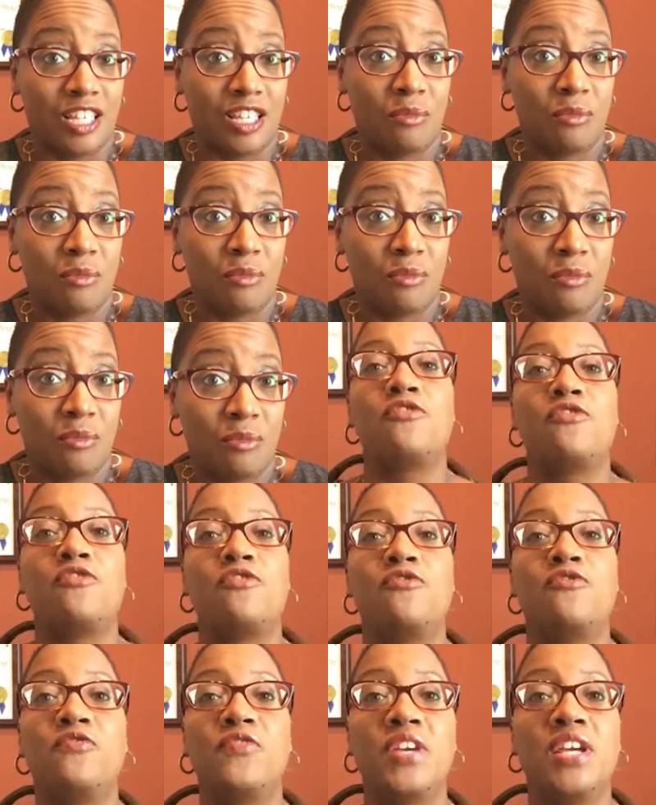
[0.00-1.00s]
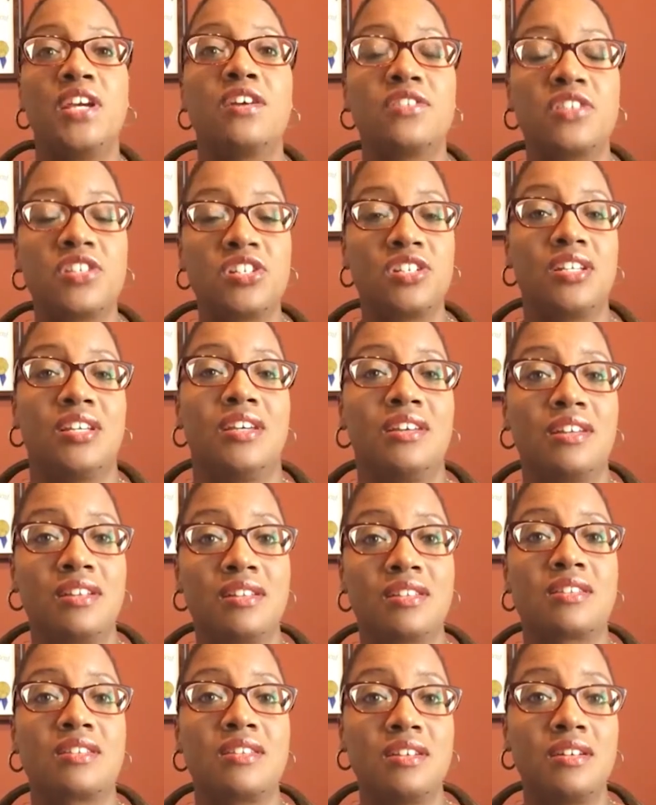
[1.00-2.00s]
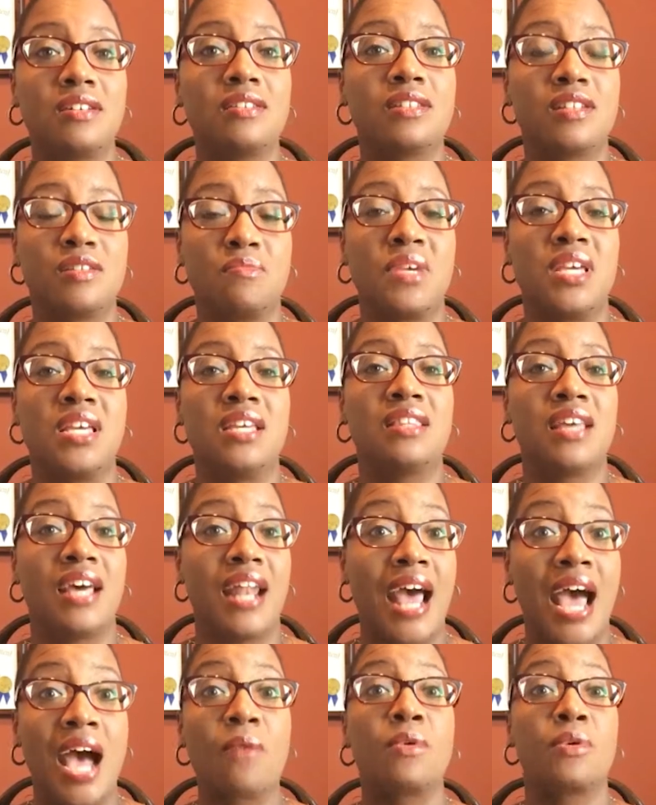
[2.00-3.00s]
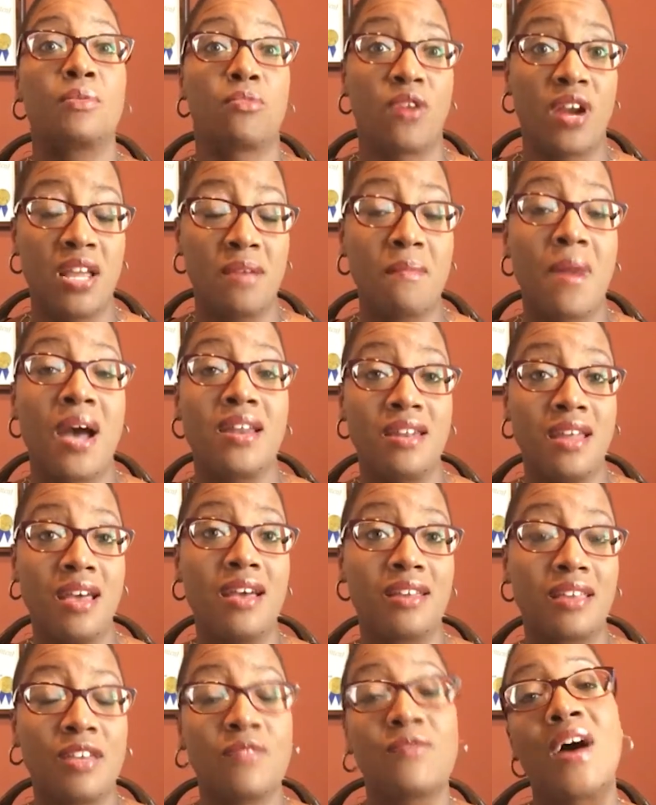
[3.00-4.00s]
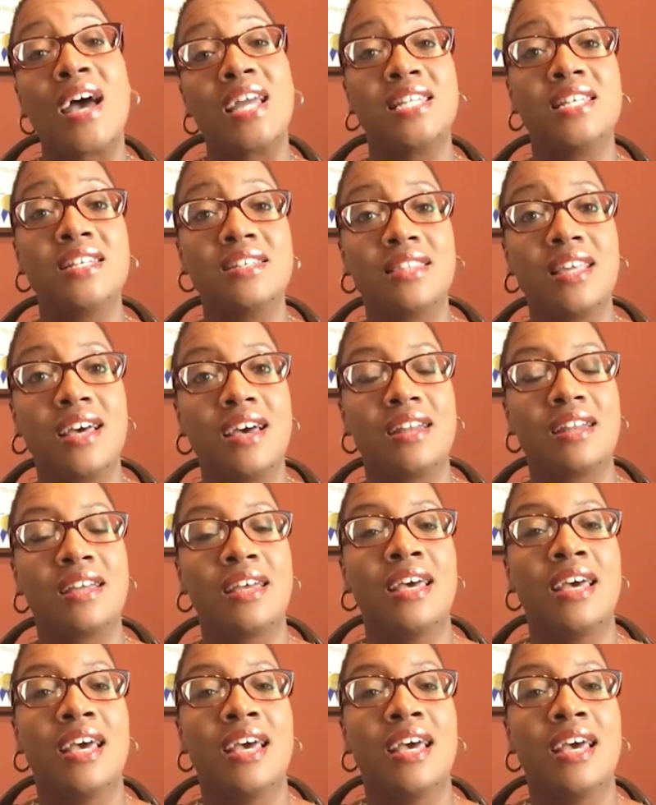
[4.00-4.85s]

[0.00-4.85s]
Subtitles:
because of that fear that she had instilled in me that I would break my neck if I did that.